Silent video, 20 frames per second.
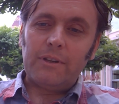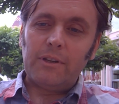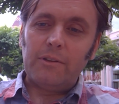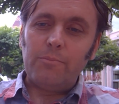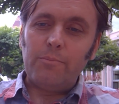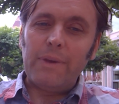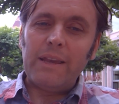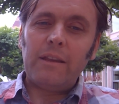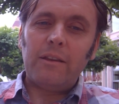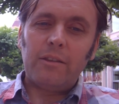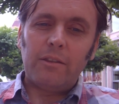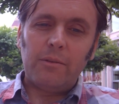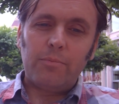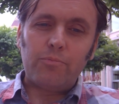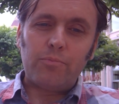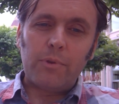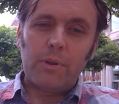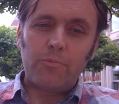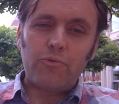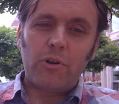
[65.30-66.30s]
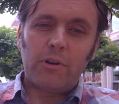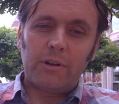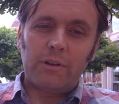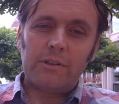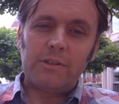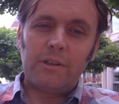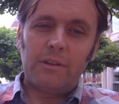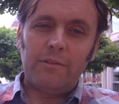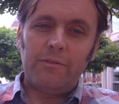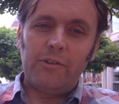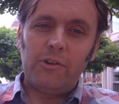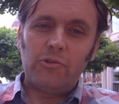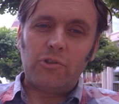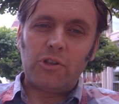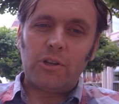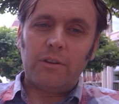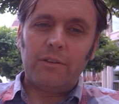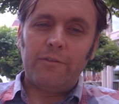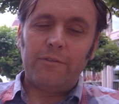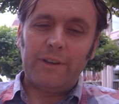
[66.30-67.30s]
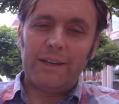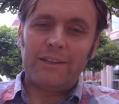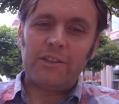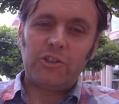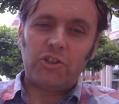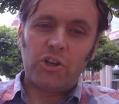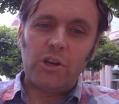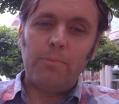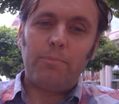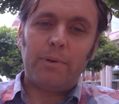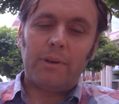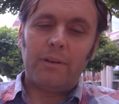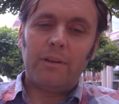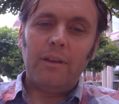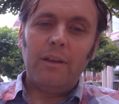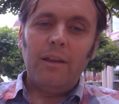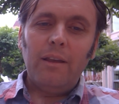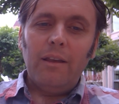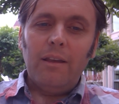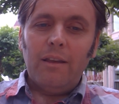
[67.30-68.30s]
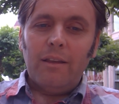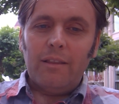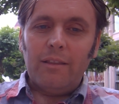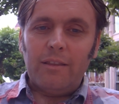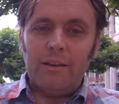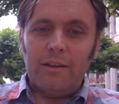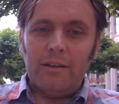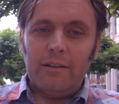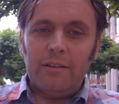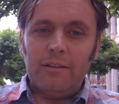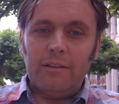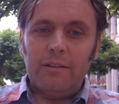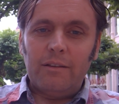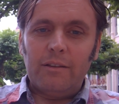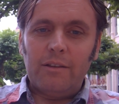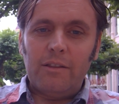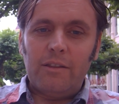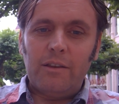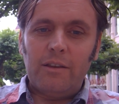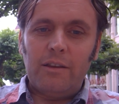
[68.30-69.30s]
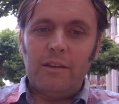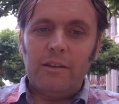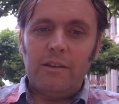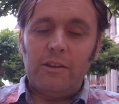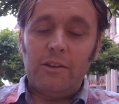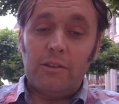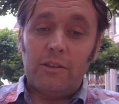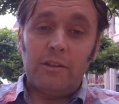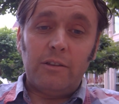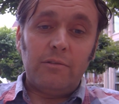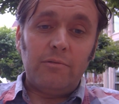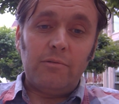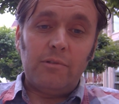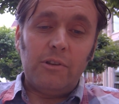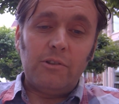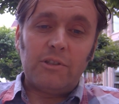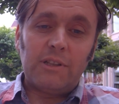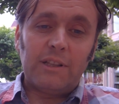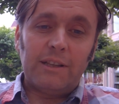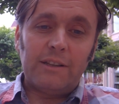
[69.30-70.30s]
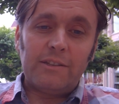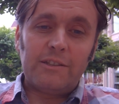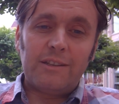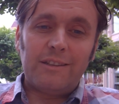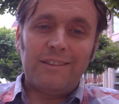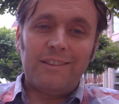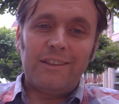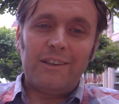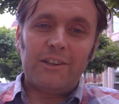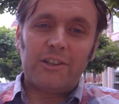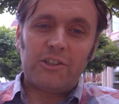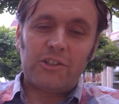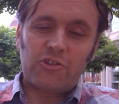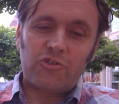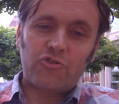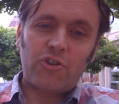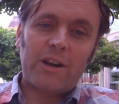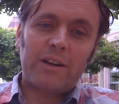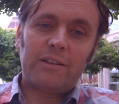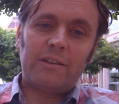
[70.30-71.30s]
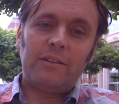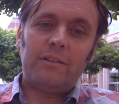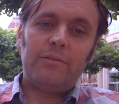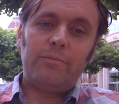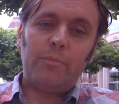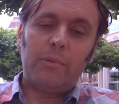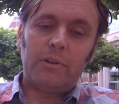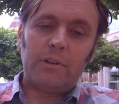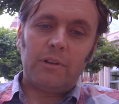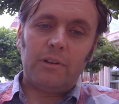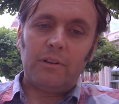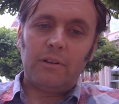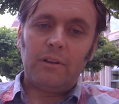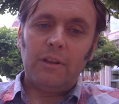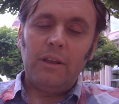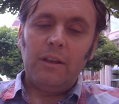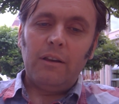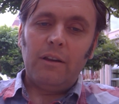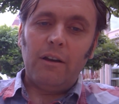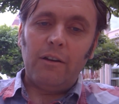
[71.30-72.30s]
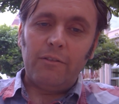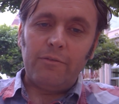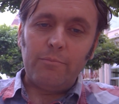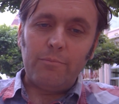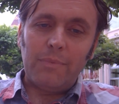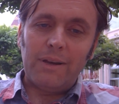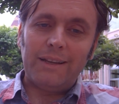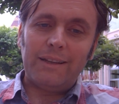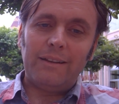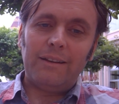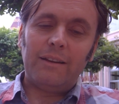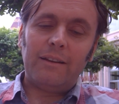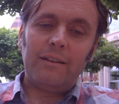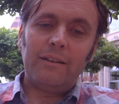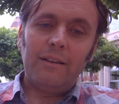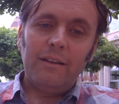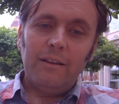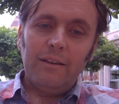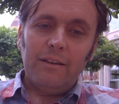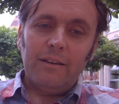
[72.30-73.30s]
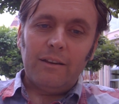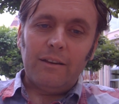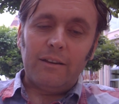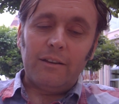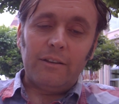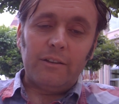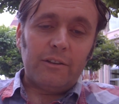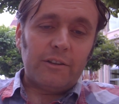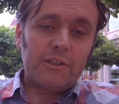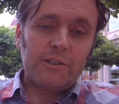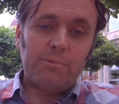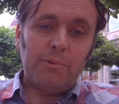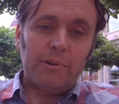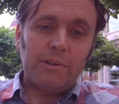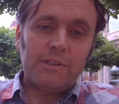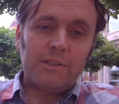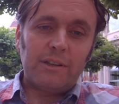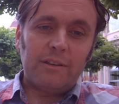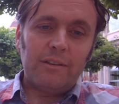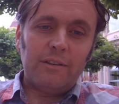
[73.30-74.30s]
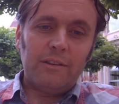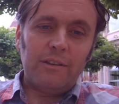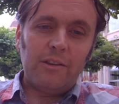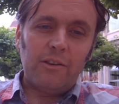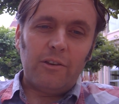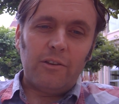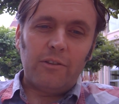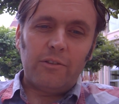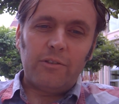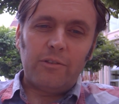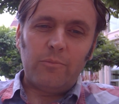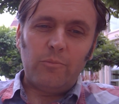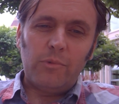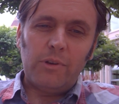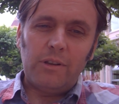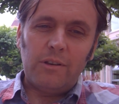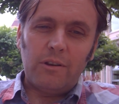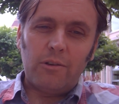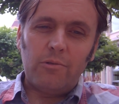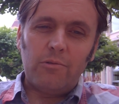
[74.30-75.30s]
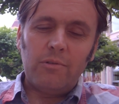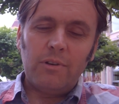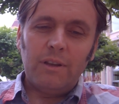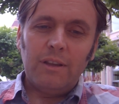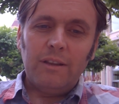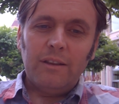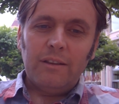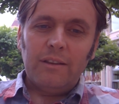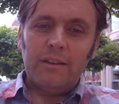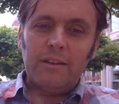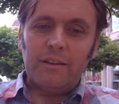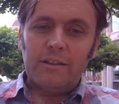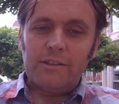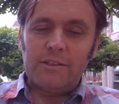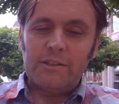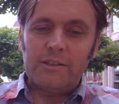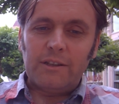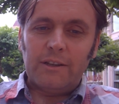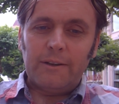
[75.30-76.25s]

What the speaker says: make the products of the future far cheaper than utilising the extractive model of mining and exploiting the earth. And we know that